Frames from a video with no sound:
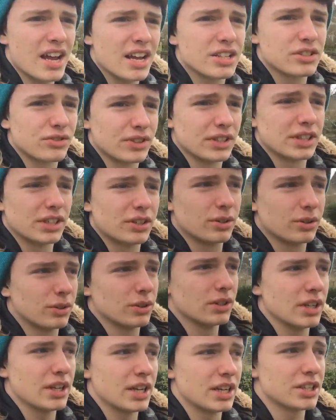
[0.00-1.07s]
It's really cool.
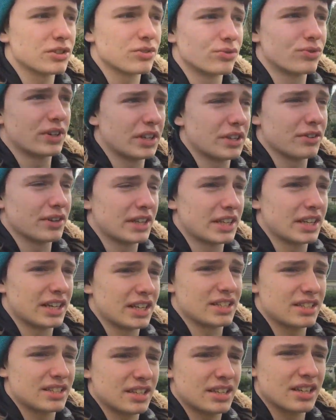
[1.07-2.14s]
And it's really, really
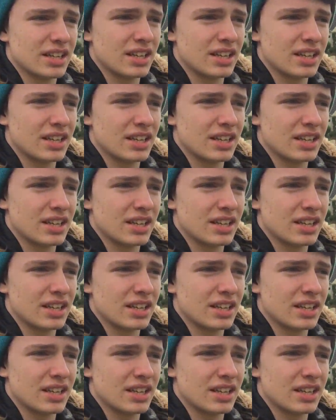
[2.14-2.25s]
nice.